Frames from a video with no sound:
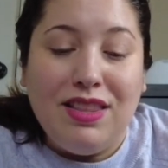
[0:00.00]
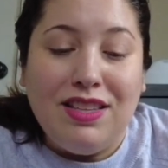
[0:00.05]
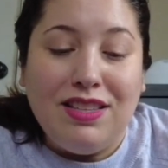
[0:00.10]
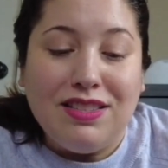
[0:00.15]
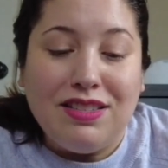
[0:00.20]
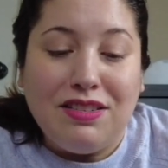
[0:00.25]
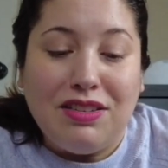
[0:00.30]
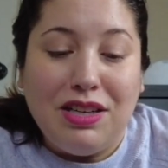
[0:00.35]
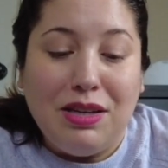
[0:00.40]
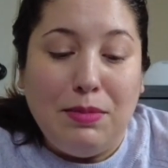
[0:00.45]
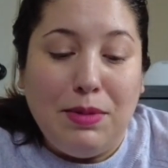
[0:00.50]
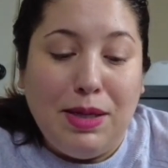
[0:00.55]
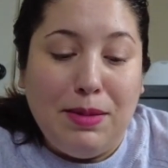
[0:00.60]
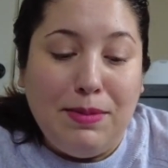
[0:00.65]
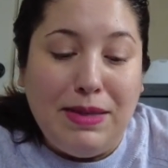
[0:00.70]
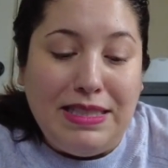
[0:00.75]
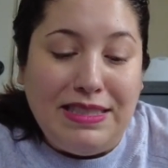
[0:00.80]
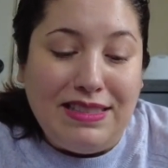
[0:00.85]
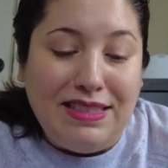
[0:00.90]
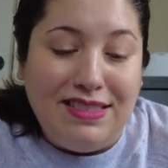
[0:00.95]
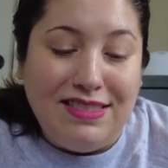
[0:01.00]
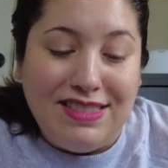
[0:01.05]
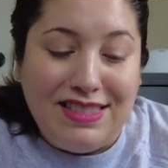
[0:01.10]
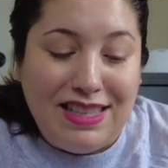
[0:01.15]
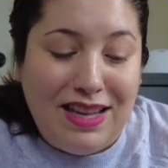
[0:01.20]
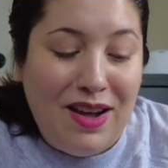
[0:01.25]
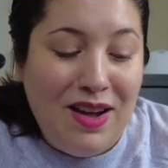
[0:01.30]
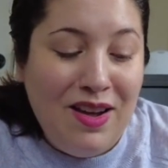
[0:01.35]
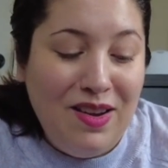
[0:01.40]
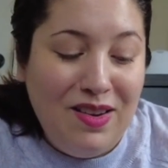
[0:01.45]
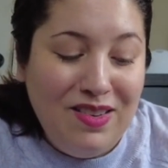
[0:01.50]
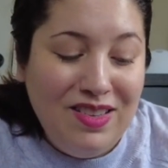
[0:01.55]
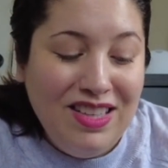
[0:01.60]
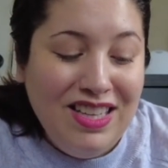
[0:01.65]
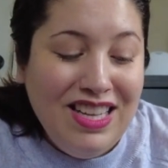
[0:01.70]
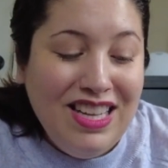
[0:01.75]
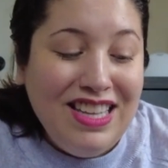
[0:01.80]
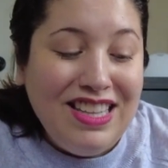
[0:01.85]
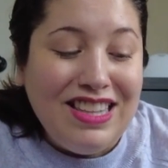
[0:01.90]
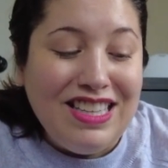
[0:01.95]
These are going to be amazing. So
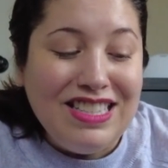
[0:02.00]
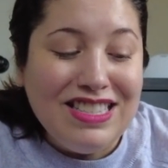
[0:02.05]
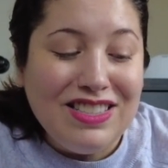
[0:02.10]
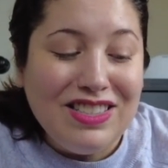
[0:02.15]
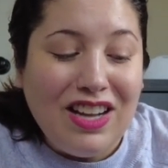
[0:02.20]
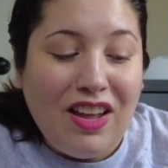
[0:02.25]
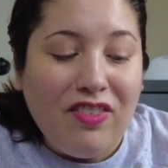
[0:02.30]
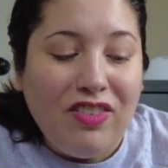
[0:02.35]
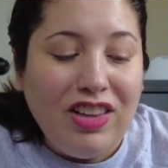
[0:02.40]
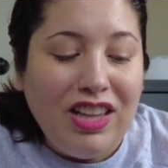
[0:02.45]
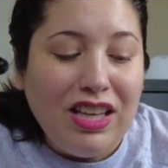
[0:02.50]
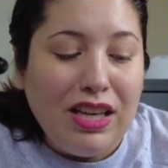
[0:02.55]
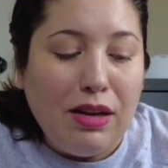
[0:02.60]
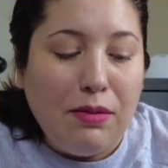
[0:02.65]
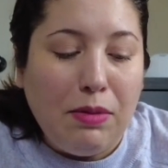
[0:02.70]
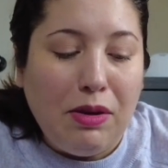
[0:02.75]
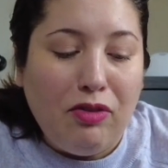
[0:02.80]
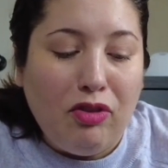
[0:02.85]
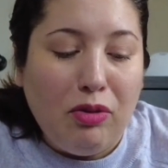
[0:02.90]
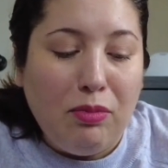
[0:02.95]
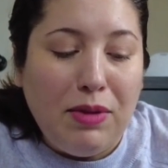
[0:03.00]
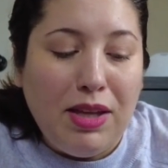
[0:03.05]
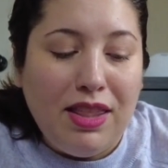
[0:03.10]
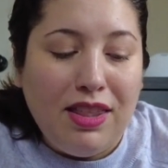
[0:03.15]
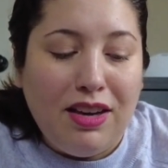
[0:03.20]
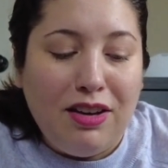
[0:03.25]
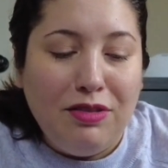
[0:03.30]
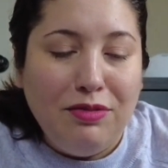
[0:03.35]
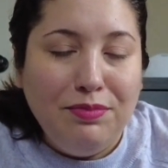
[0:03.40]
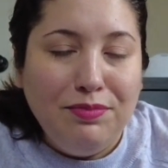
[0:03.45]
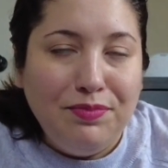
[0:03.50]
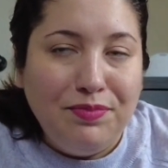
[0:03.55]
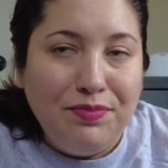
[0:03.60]
these are definitely going to be for me though.